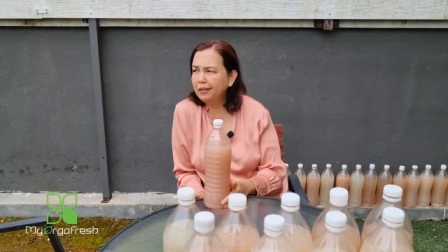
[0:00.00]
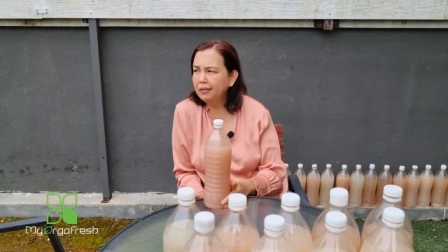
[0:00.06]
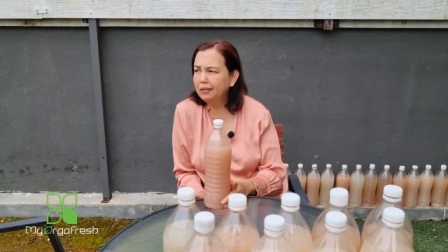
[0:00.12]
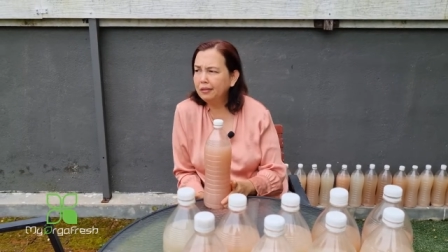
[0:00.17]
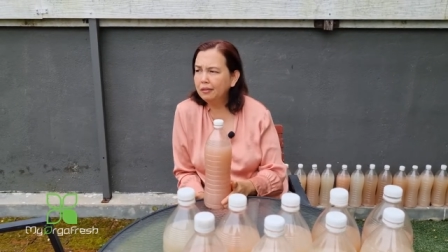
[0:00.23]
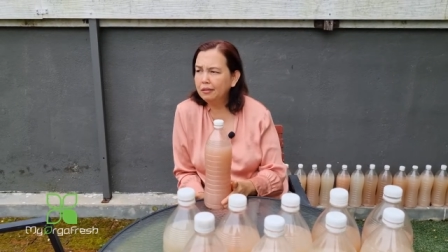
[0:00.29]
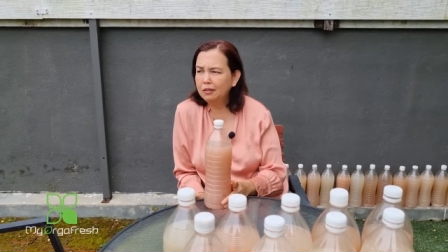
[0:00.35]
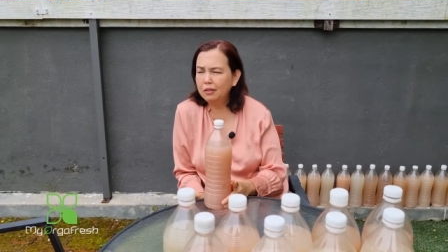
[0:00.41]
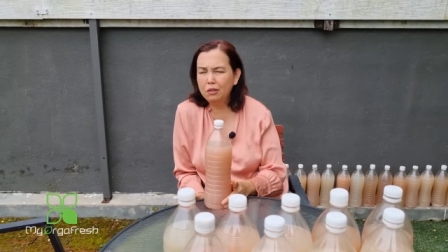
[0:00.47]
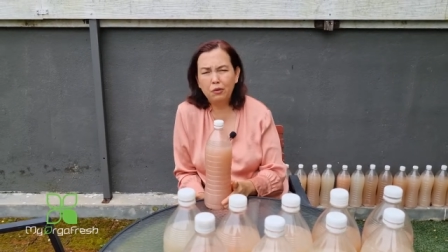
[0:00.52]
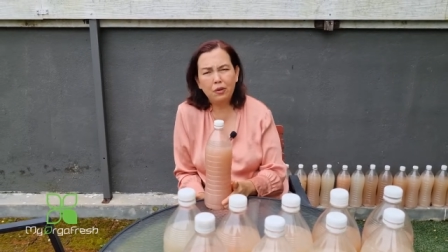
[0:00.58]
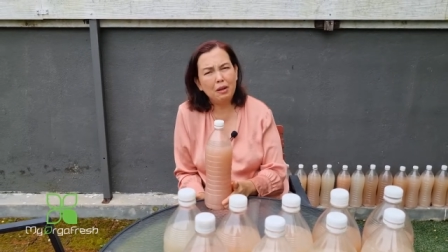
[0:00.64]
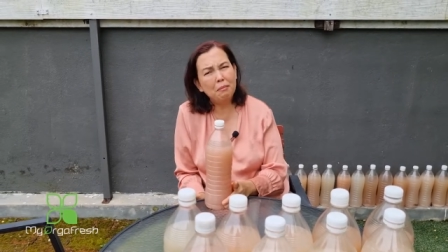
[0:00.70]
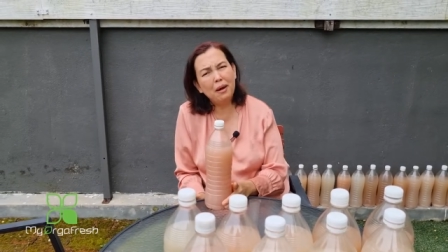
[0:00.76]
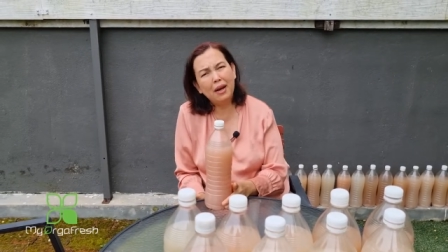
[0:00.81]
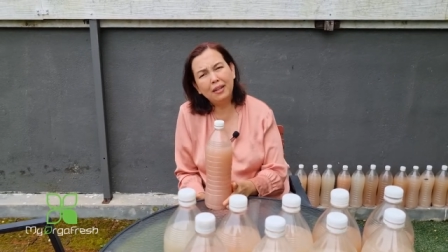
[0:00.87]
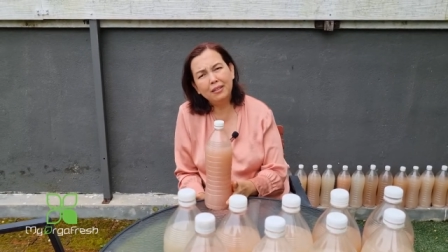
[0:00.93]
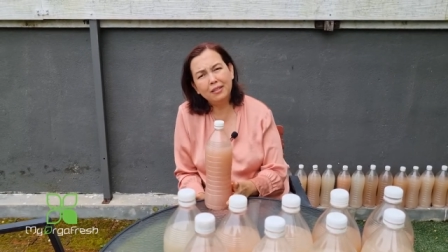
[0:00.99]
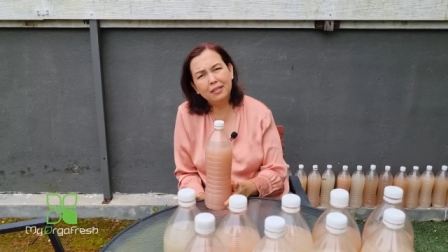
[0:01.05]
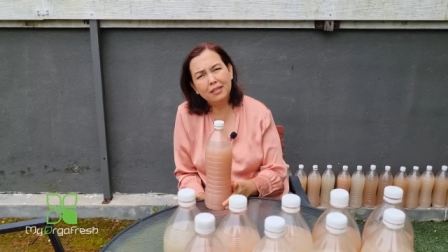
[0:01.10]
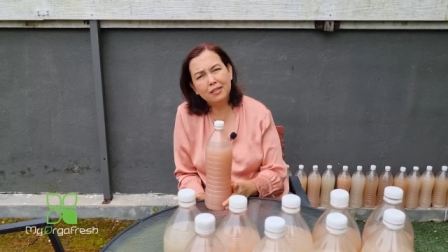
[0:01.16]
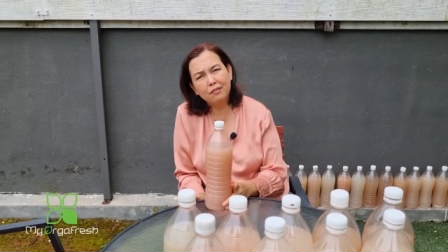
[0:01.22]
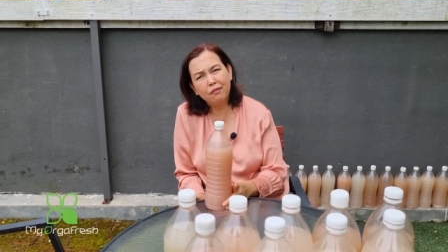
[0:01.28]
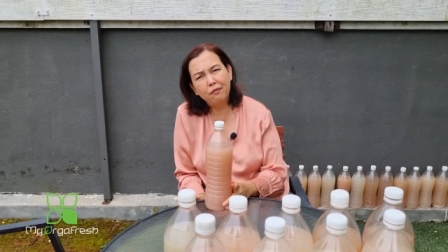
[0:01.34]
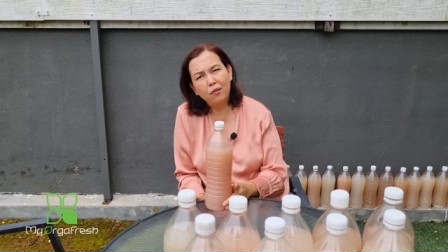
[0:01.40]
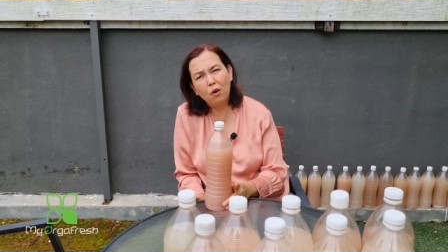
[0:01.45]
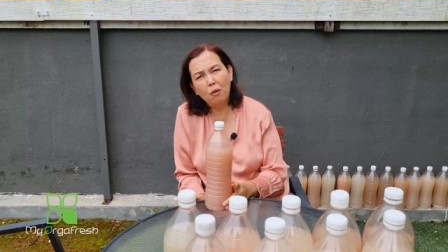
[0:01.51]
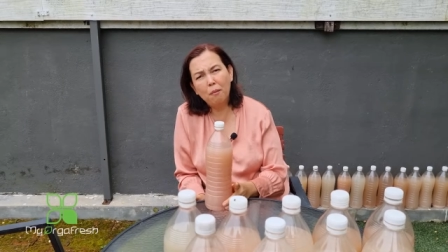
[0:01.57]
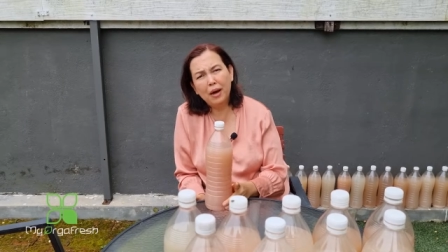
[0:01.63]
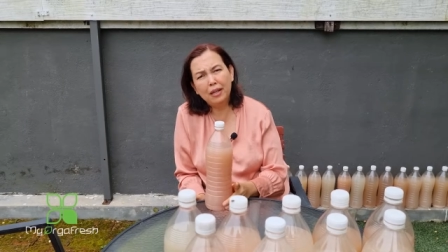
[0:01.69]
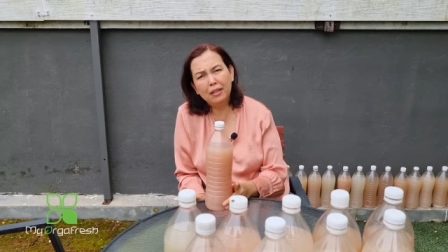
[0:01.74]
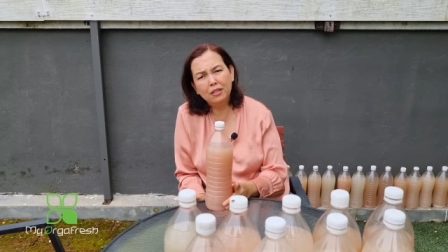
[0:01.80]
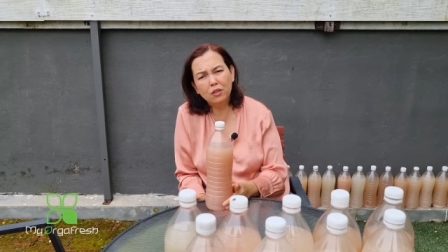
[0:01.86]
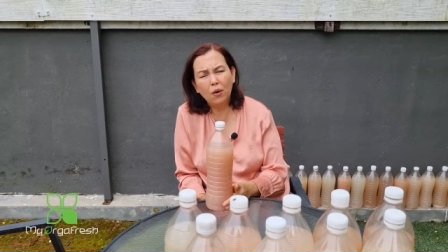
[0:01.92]
than three months,
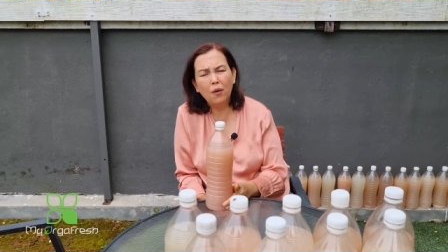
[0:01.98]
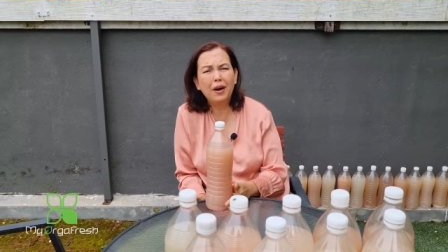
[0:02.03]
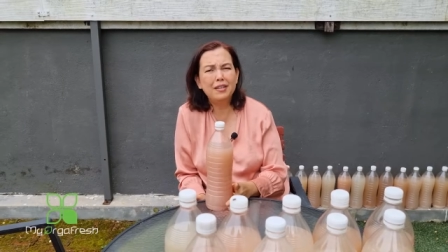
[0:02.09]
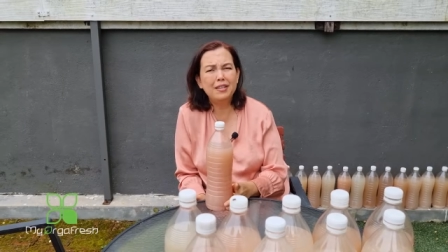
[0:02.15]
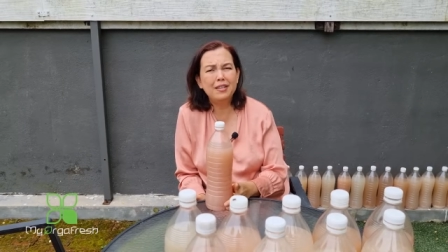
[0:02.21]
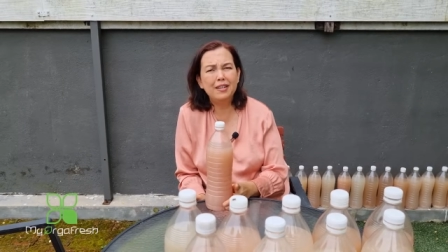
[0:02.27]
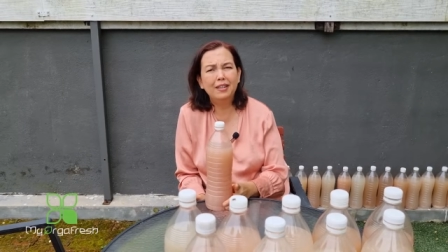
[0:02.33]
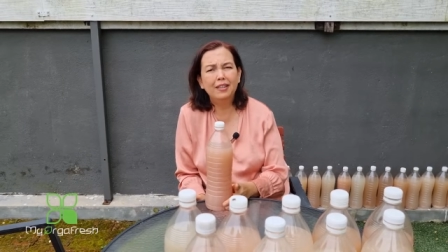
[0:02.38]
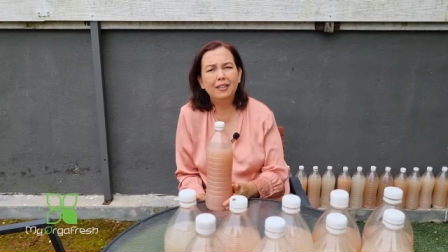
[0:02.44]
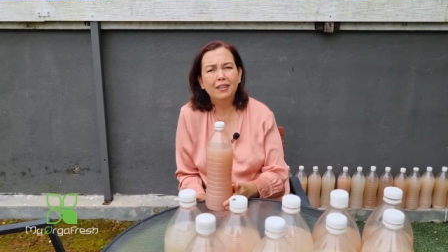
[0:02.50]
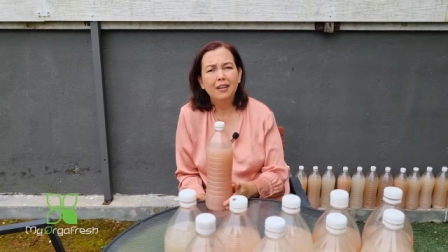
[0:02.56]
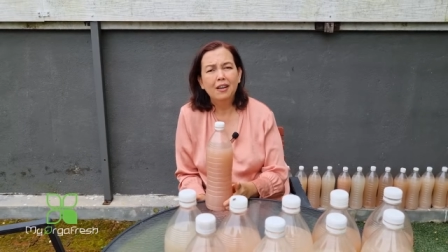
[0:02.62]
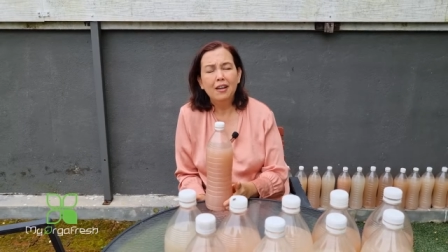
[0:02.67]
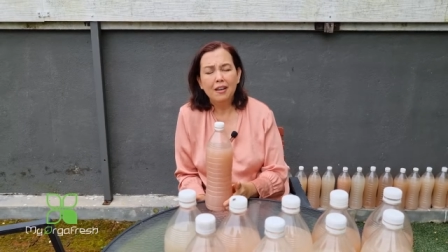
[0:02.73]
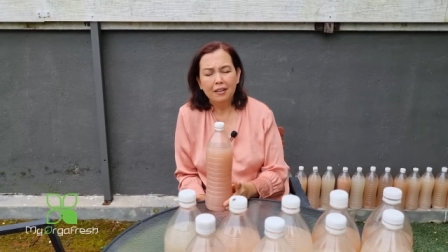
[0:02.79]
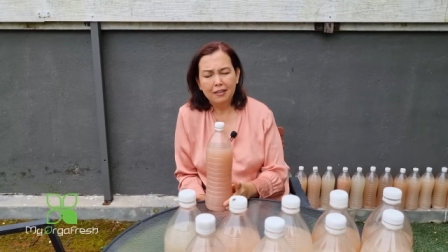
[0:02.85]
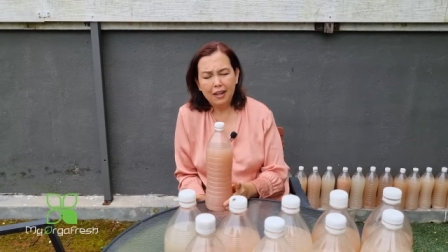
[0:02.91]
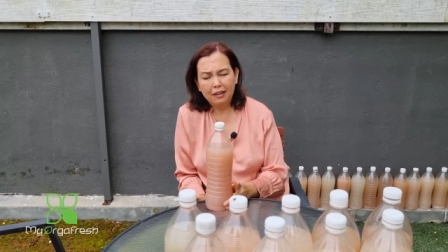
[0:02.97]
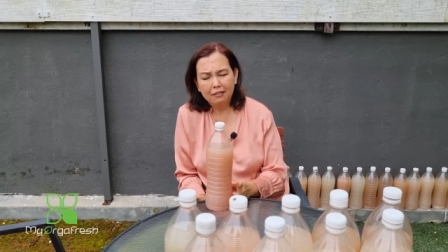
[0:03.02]
four months or a year,